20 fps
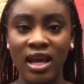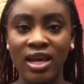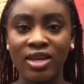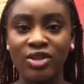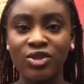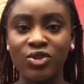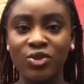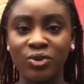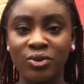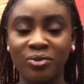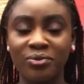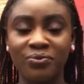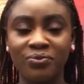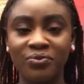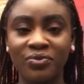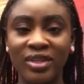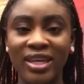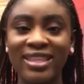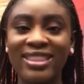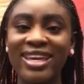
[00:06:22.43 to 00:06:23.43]
So
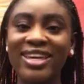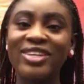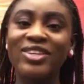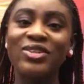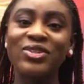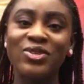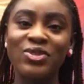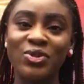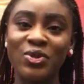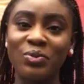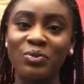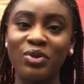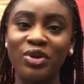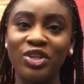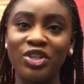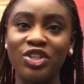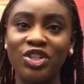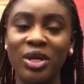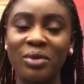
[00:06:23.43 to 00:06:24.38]
thank you so much.